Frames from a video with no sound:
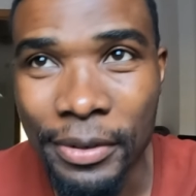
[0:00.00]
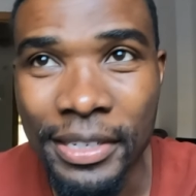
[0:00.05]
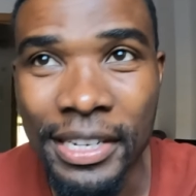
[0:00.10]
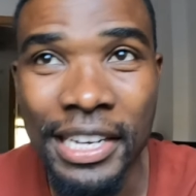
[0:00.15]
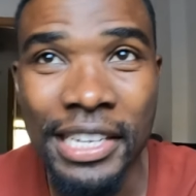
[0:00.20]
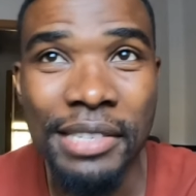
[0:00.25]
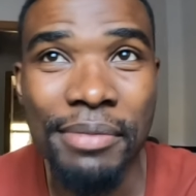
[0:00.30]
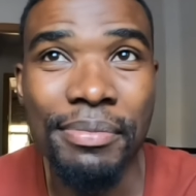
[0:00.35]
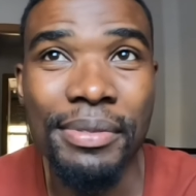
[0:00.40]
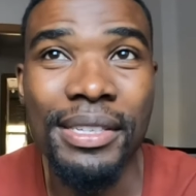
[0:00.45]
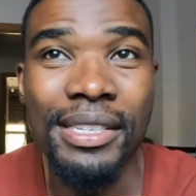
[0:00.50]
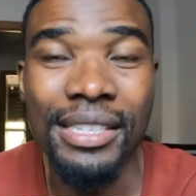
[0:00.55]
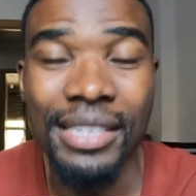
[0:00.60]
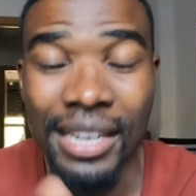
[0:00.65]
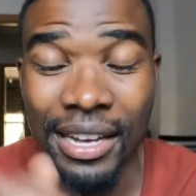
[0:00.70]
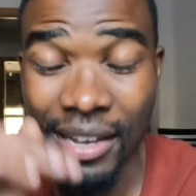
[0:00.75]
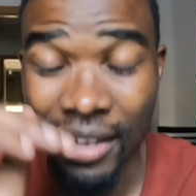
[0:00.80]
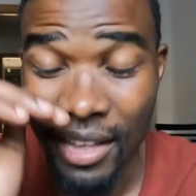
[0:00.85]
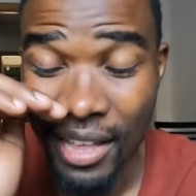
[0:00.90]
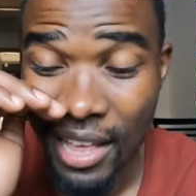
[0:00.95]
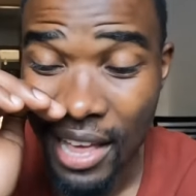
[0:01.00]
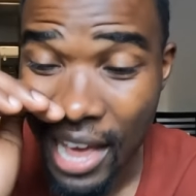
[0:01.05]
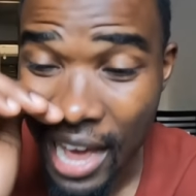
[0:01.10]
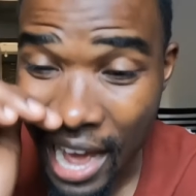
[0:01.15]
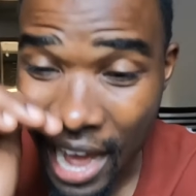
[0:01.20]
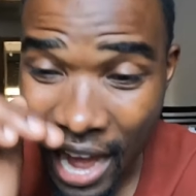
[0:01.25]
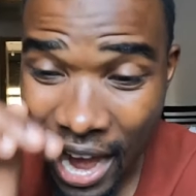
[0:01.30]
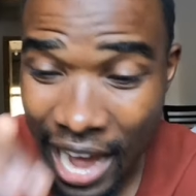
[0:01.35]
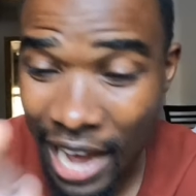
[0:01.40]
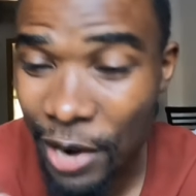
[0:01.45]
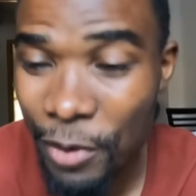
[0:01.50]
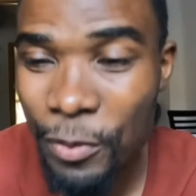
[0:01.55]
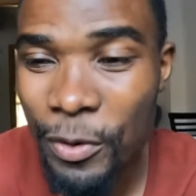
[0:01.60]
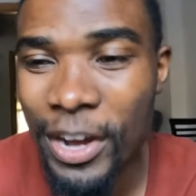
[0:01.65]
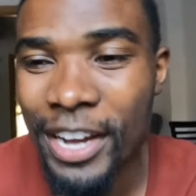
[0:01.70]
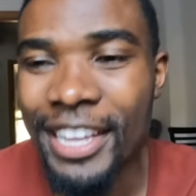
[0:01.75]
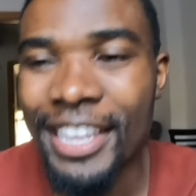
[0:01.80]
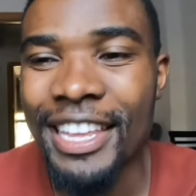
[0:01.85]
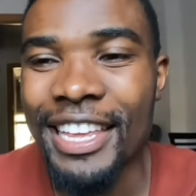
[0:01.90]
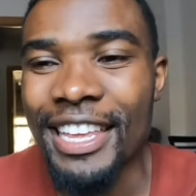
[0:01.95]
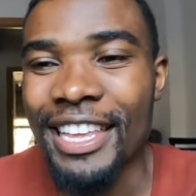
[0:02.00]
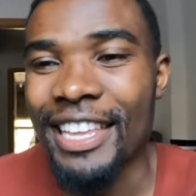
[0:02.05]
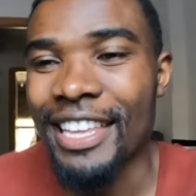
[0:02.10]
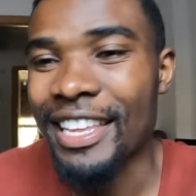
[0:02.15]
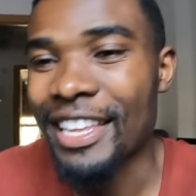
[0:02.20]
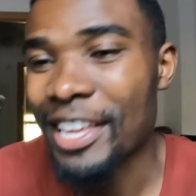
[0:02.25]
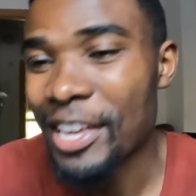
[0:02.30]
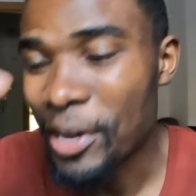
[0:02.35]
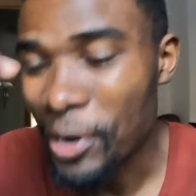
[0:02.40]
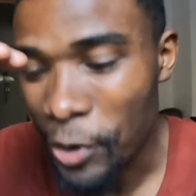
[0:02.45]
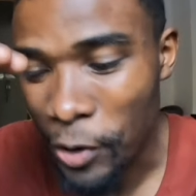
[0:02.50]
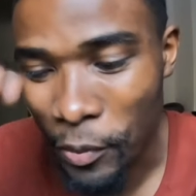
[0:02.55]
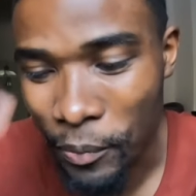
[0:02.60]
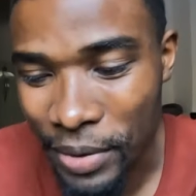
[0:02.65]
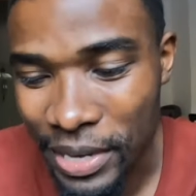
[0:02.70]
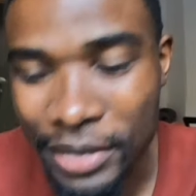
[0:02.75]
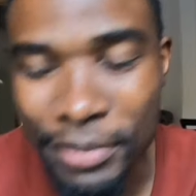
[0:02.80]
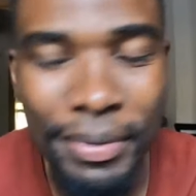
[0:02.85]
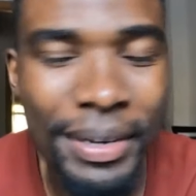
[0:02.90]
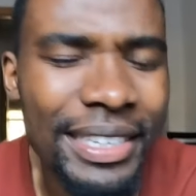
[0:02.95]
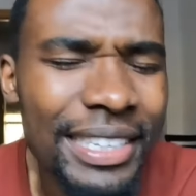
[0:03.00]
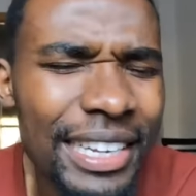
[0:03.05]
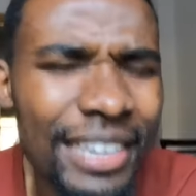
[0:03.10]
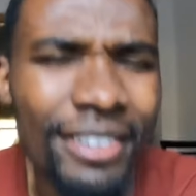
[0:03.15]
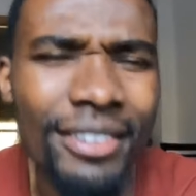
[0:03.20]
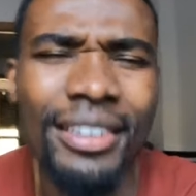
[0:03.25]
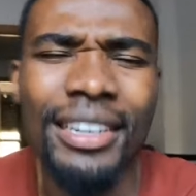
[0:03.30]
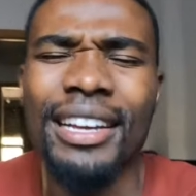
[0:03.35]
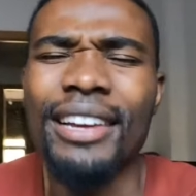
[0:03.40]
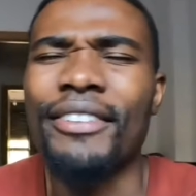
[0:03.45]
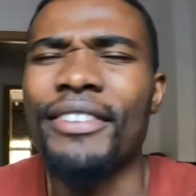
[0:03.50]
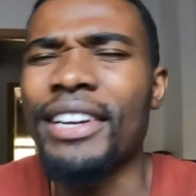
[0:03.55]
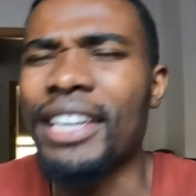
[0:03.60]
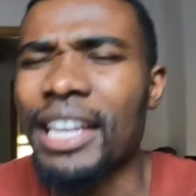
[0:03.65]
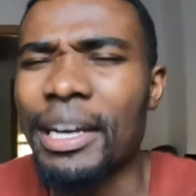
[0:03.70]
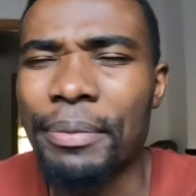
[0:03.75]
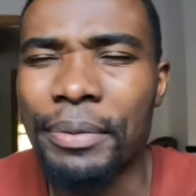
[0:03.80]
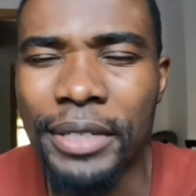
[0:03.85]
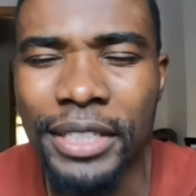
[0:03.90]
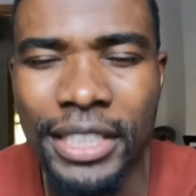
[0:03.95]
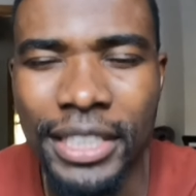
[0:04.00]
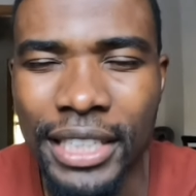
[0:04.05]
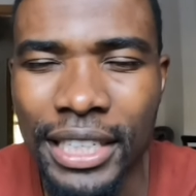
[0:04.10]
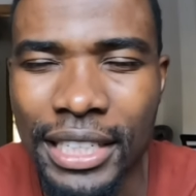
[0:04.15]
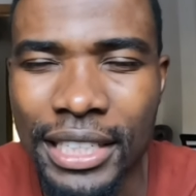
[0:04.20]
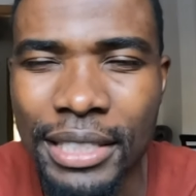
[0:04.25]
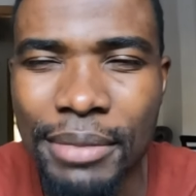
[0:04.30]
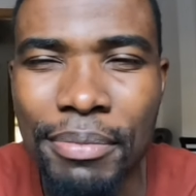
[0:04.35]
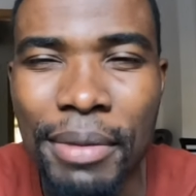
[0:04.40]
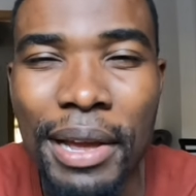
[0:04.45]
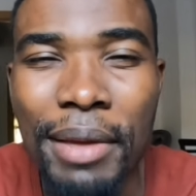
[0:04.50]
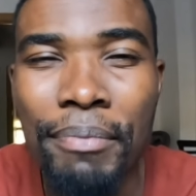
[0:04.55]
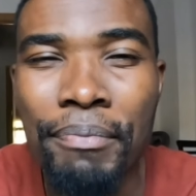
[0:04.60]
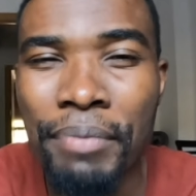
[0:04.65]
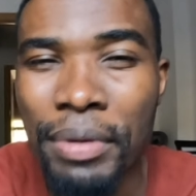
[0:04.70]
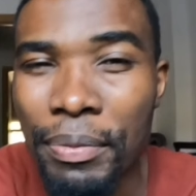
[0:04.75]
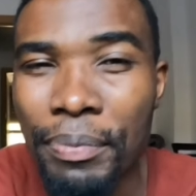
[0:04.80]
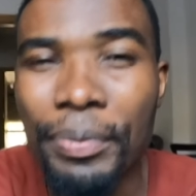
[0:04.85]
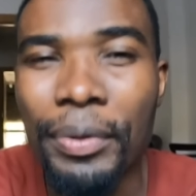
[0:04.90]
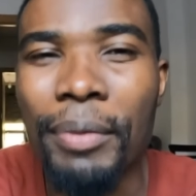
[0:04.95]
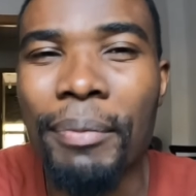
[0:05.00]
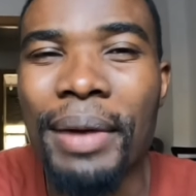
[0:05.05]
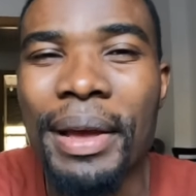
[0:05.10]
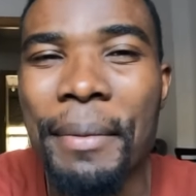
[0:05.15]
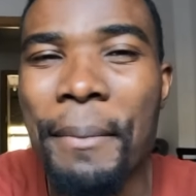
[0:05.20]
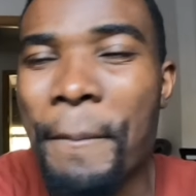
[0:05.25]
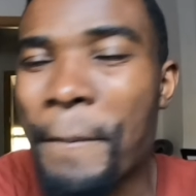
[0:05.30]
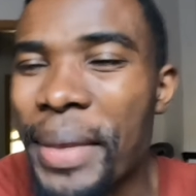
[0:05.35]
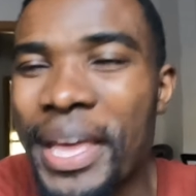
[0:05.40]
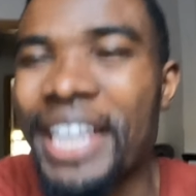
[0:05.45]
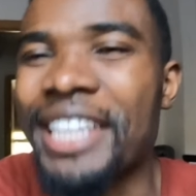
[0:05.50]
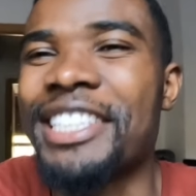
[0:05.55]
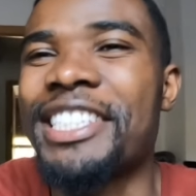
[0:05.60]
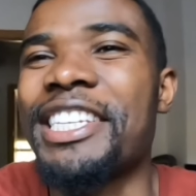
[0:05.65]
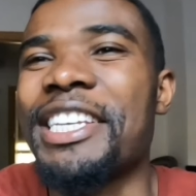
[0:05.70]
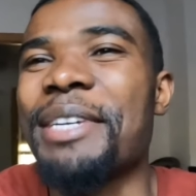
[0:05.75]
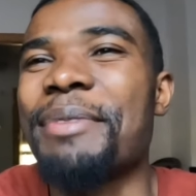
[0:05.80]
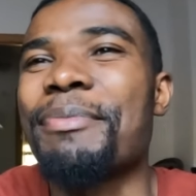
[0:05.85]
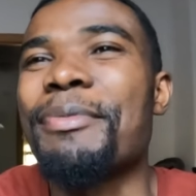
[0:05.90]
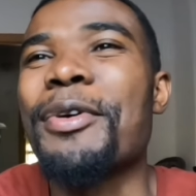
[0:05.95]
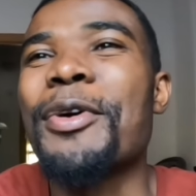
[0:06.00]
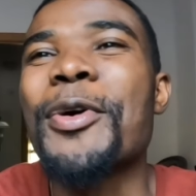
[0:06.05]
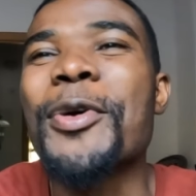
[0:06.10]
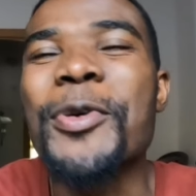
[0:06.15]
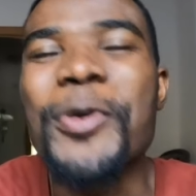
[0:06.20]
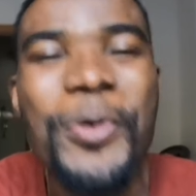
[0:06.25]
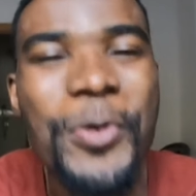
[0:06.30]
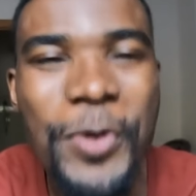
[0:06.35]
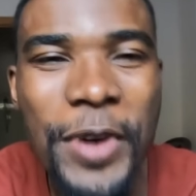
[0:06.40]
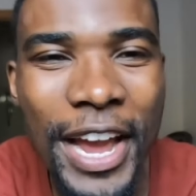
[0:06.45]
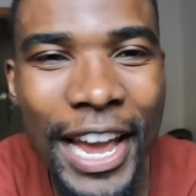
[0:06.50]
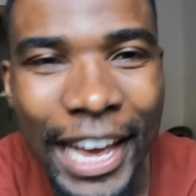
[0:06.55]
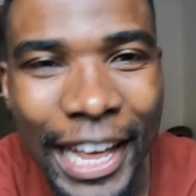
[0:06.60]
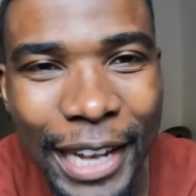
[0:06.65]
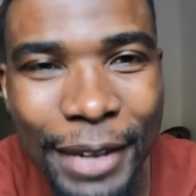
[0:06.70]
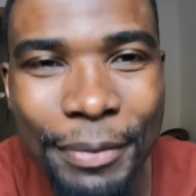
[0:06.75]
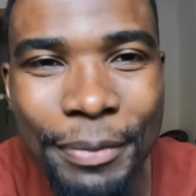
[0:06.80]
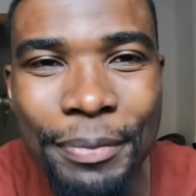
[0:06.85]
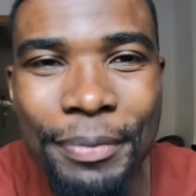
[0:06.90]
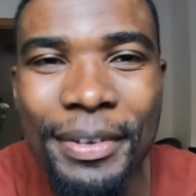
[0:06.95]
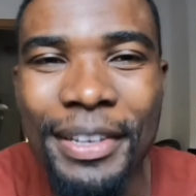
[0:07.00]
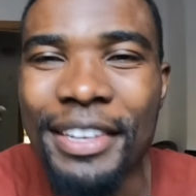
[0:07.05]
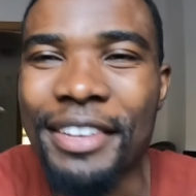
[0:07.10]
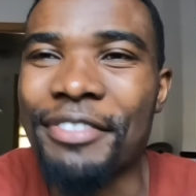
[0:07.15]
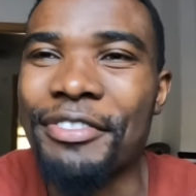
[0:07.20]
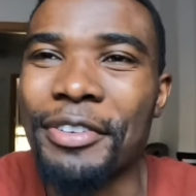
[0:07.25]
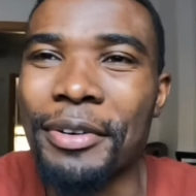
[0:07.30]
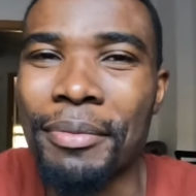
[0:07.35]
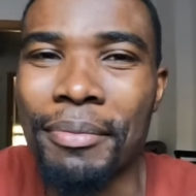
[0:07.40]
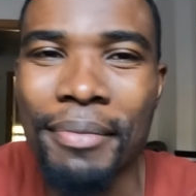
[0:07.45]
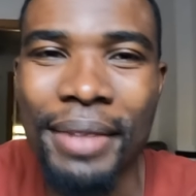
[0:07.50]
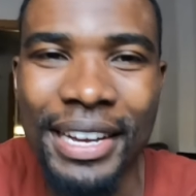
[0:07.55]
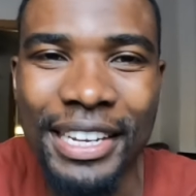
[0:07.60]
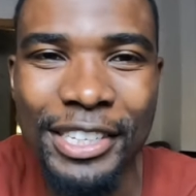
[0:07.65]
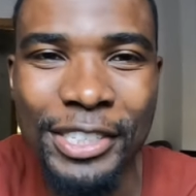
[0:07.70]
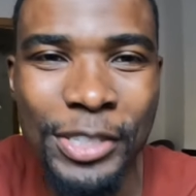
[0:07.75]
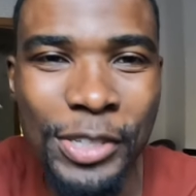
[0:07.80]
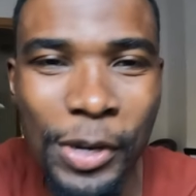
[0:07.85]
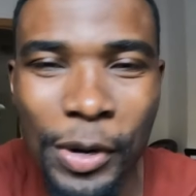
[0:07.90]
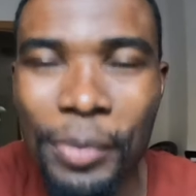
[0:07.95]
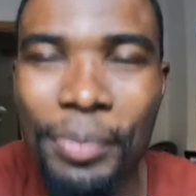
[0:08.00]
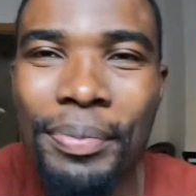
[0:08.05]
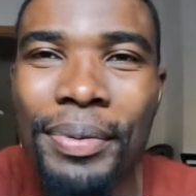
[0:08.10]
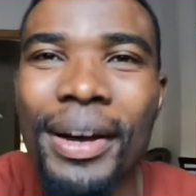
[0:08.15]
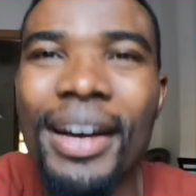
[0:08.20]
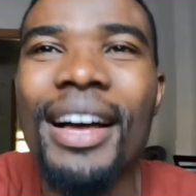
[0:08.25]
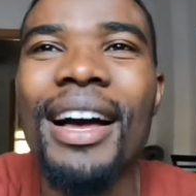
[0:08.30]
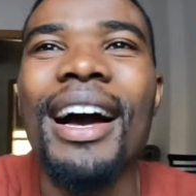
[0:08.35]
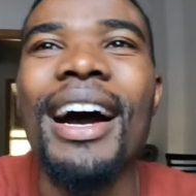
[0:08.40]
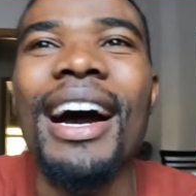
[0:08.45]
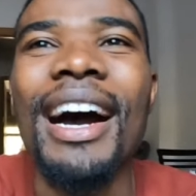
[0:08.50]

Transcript: It has been hardworking, commitment, and I really appreciate my people, my big team who helped me from my top,